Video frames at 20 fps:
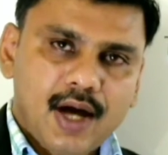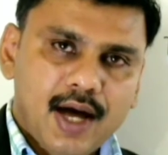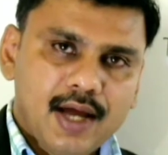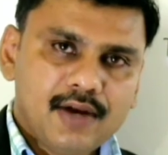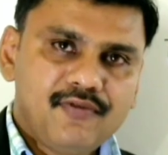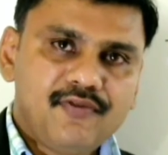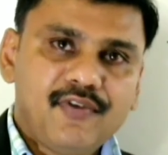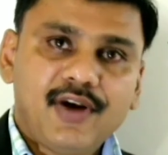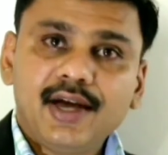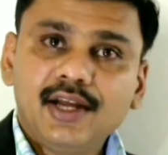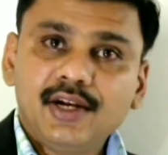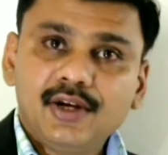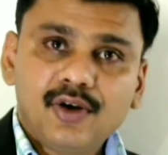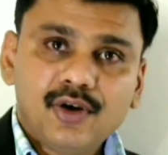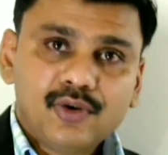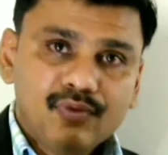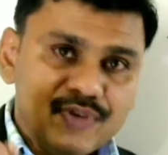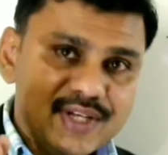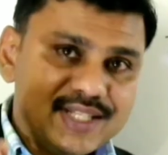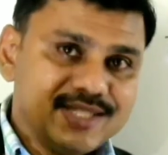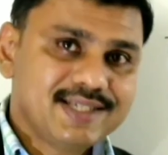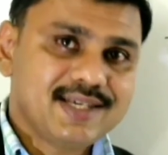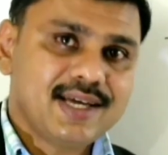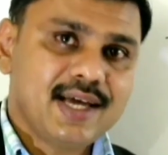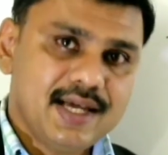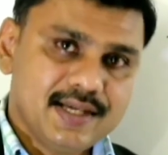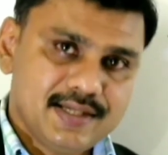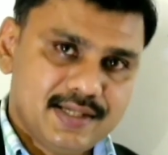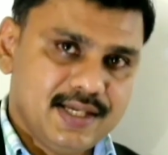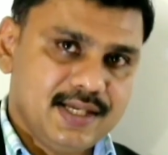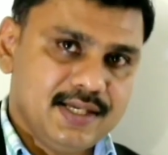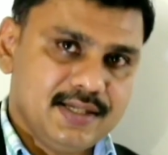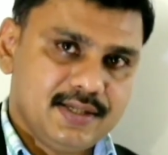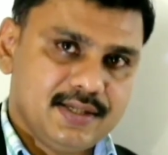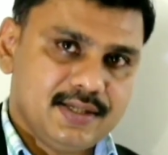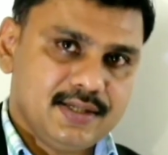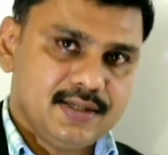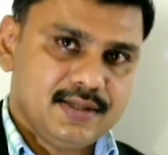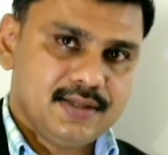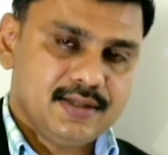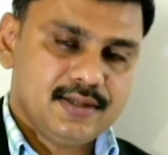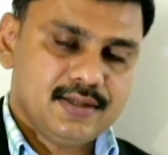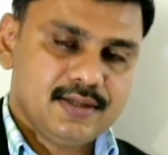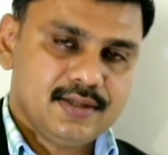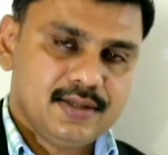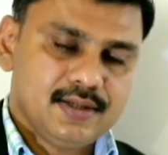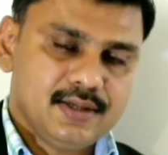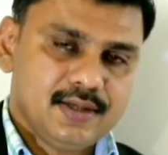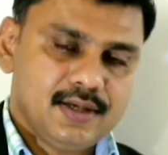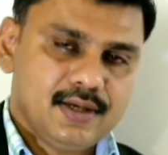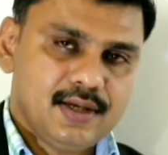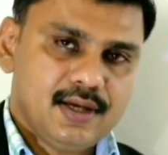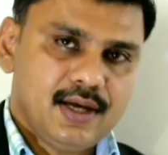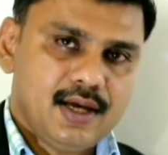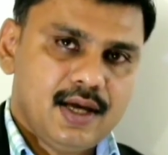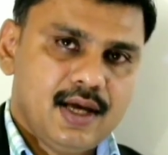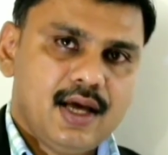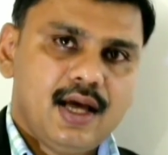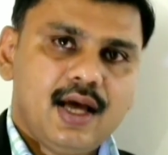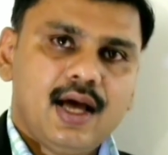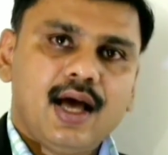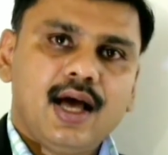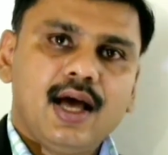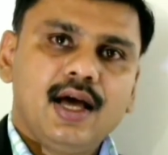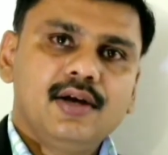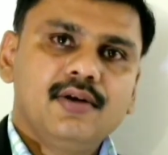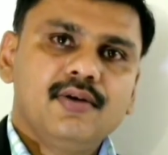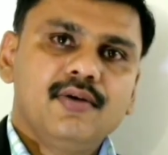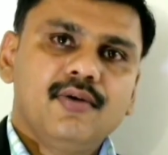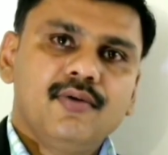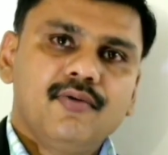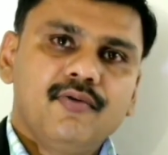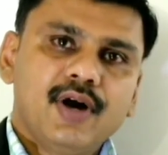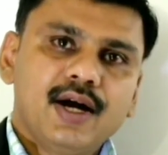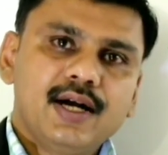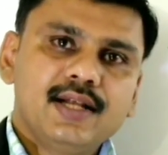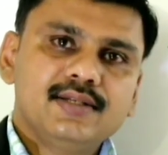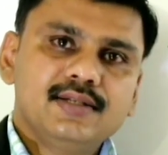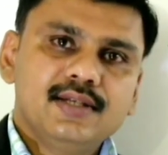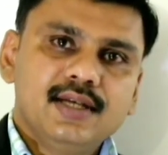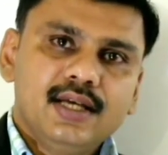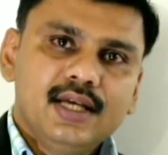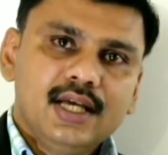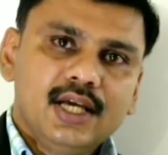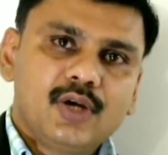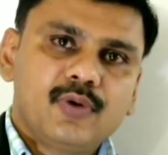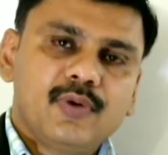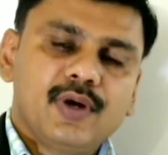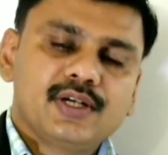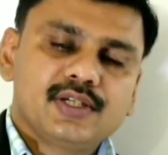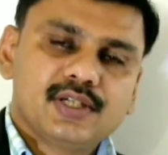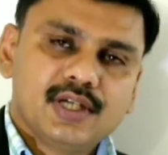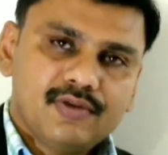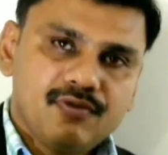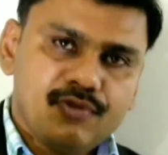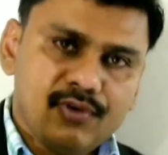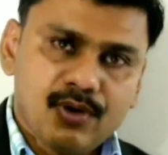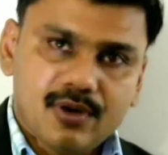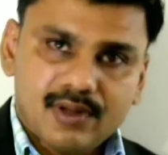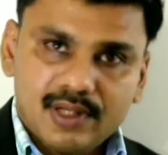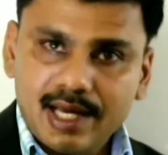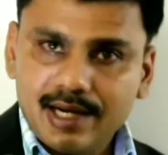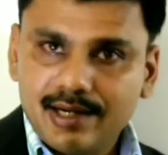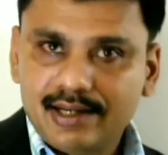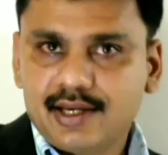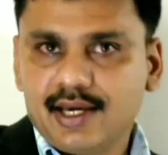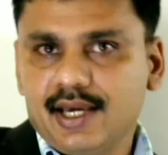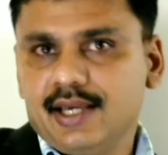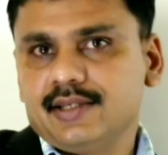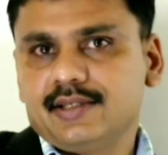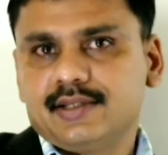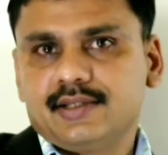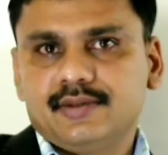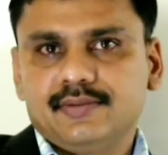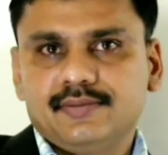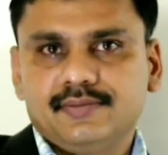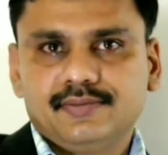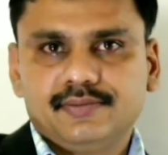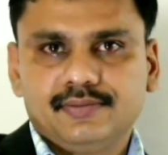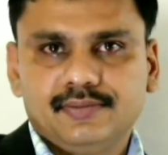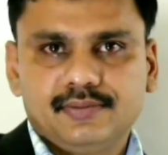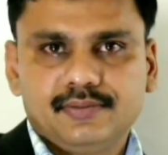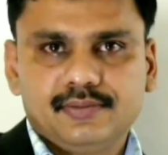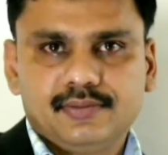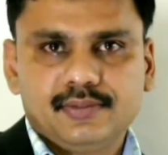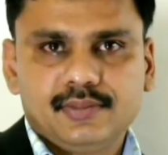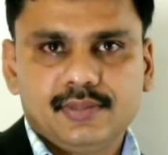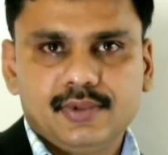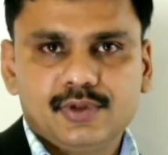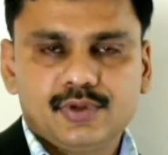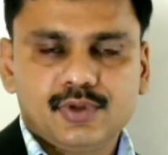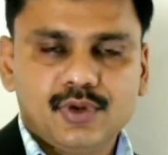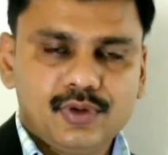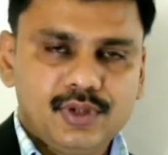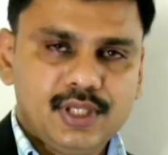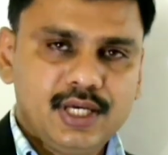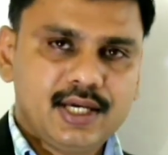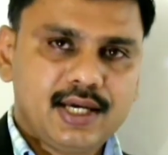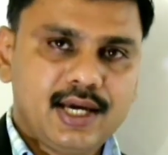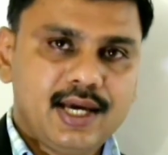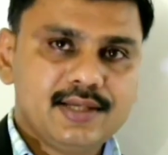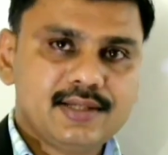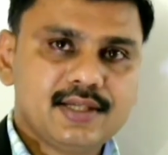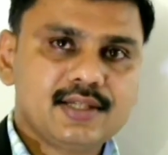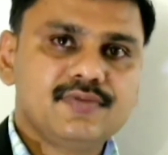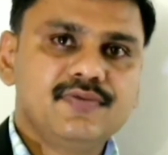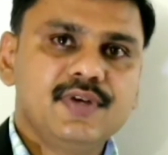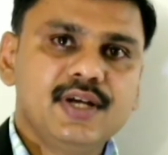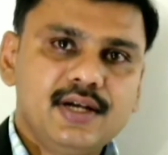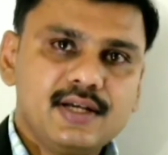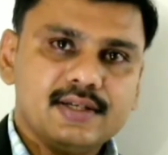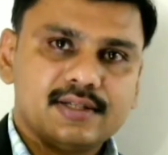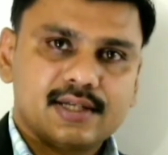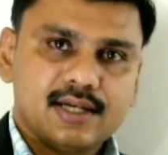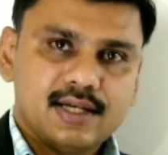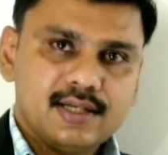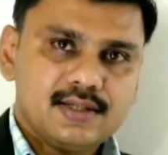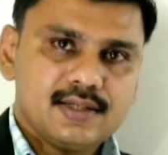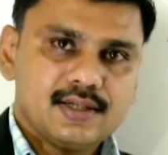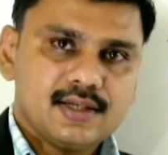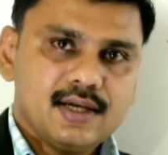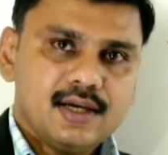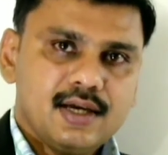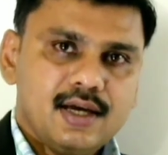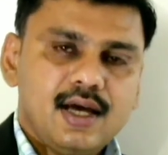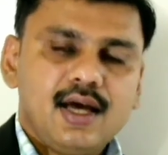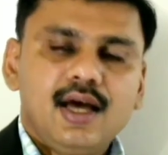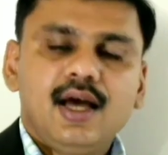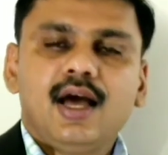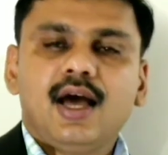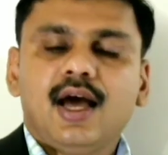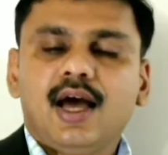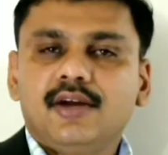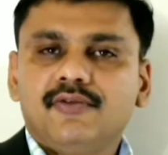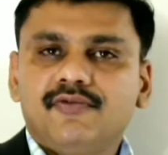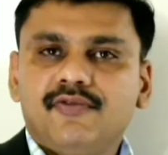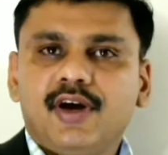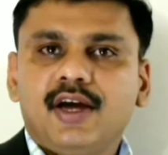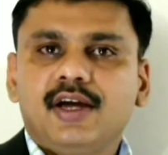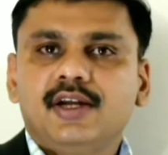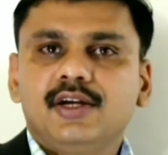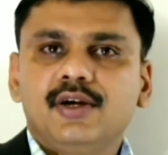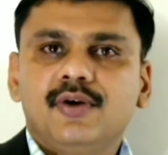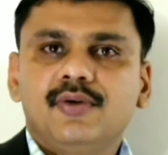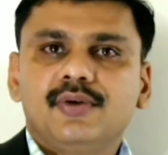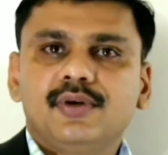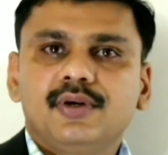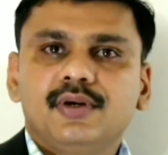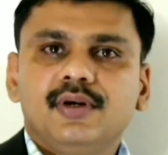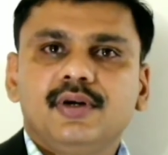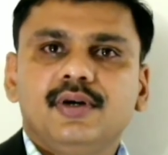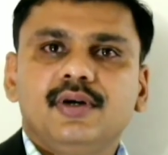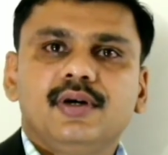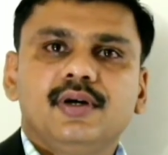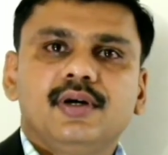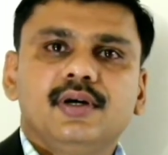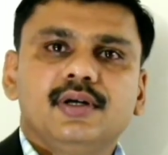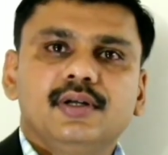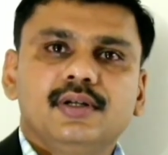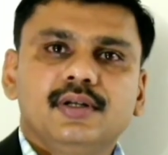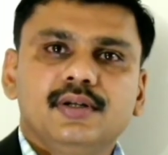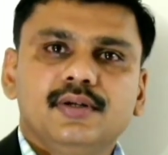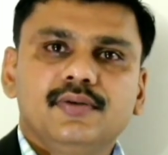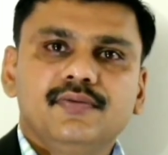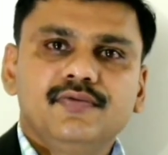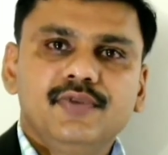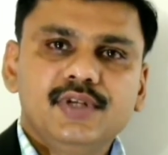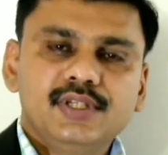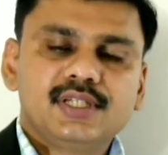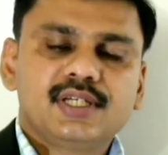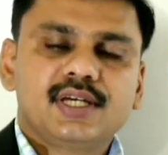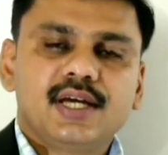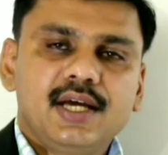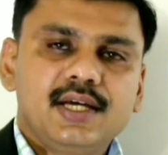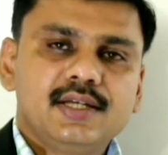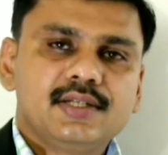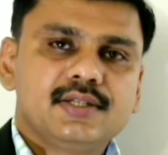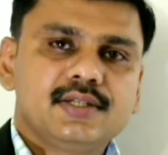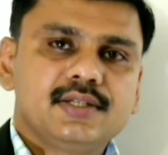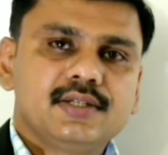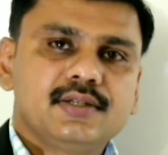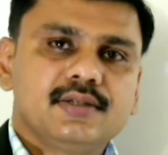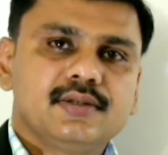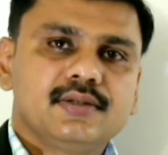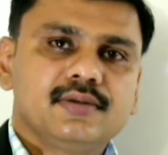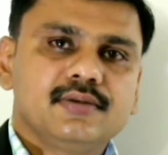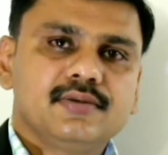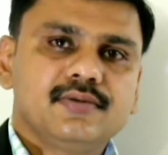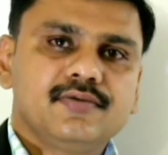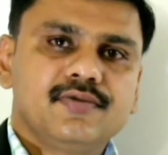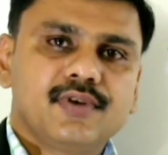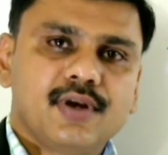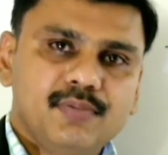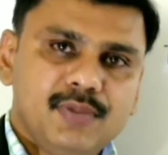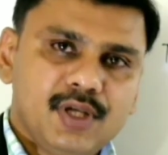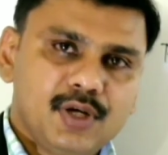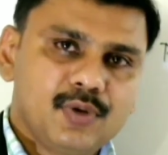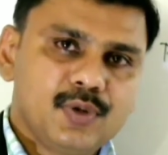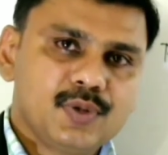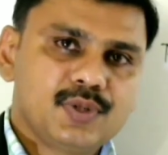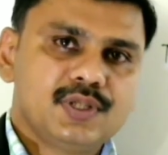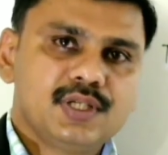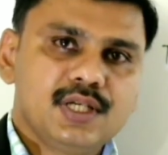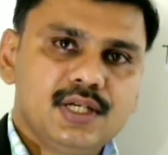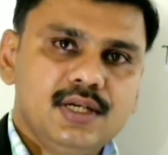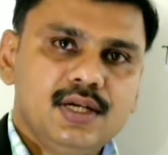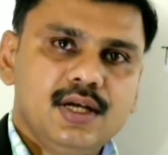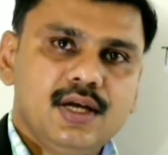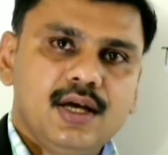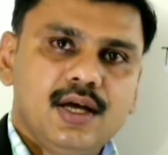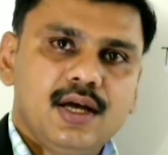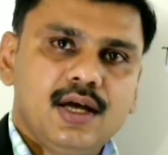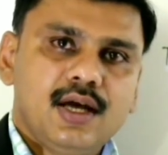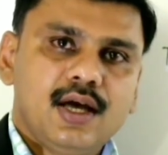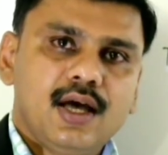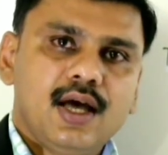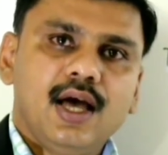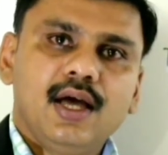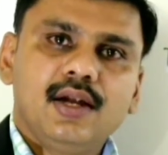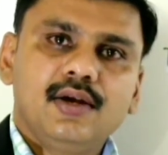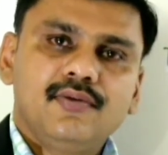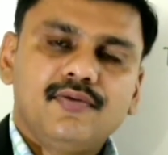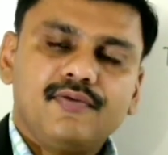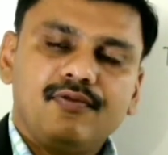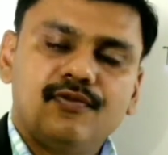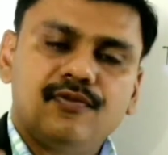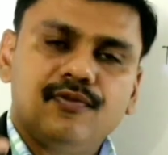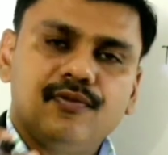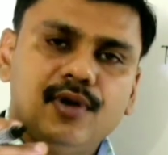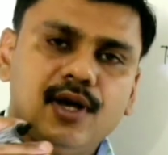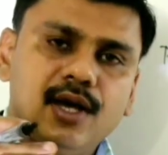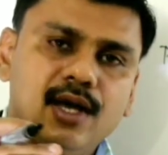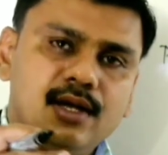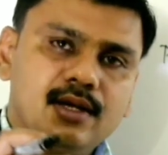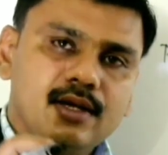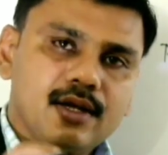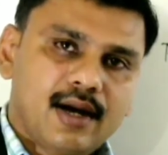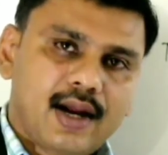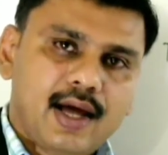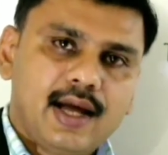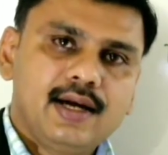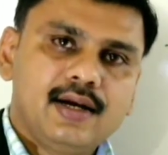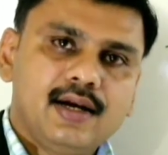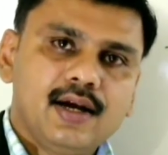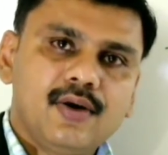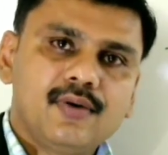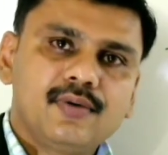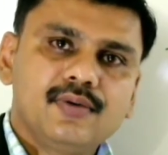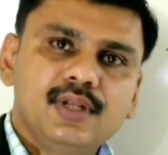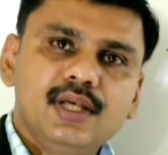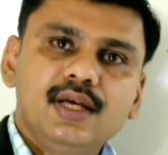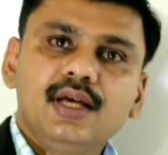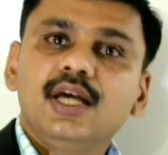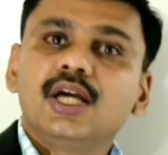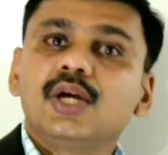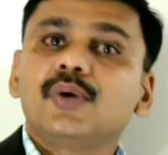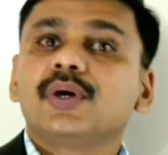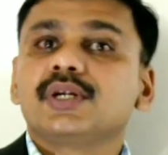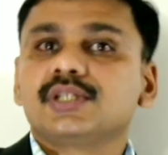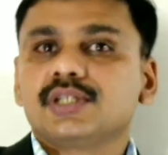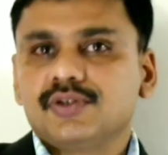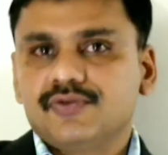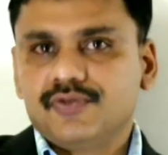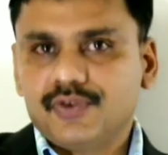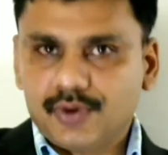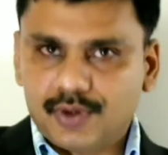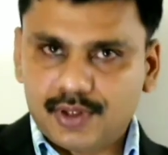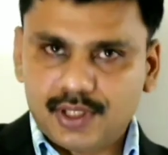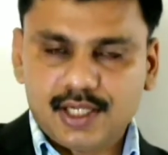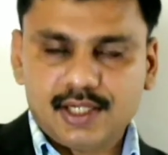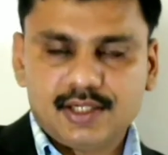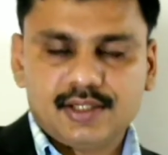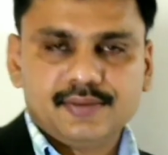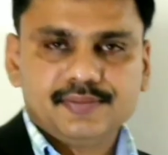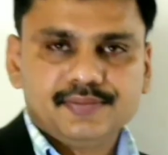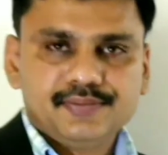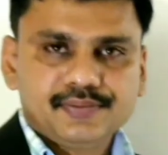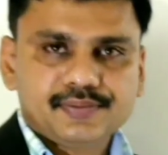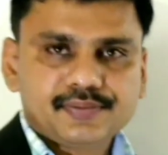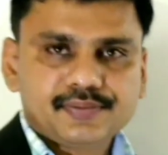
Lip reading: and find out which case is and what is the equation for that case. So the cases we discussed, and find out which case from the question and write down the equation for that.